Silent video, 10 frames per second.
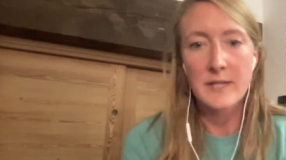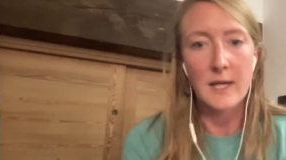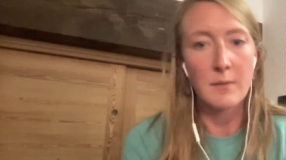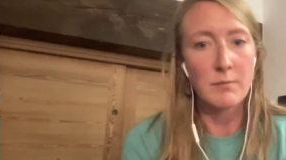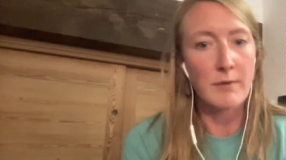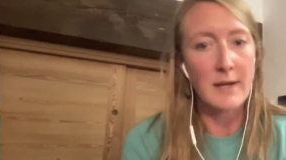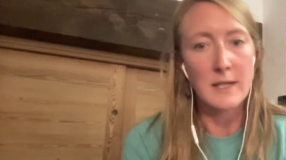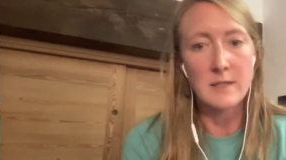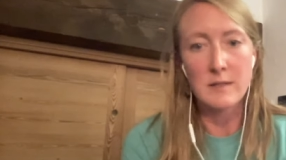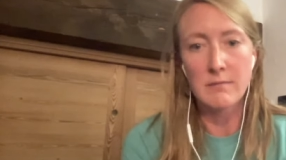like ready
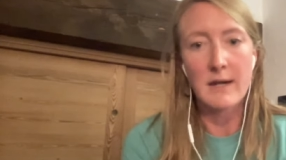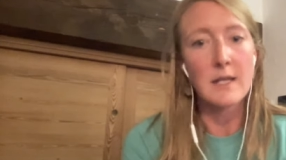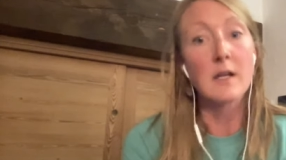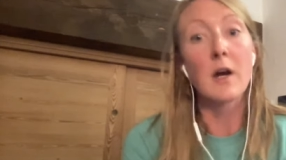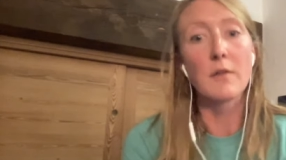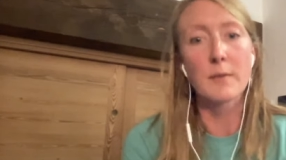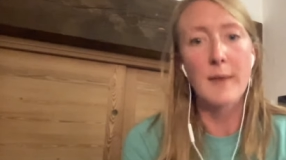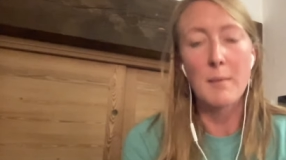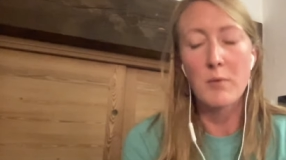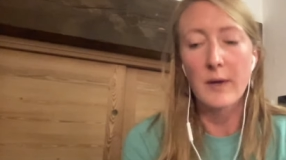to go from
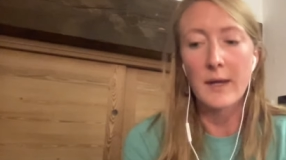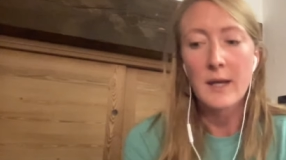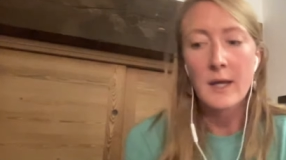that point.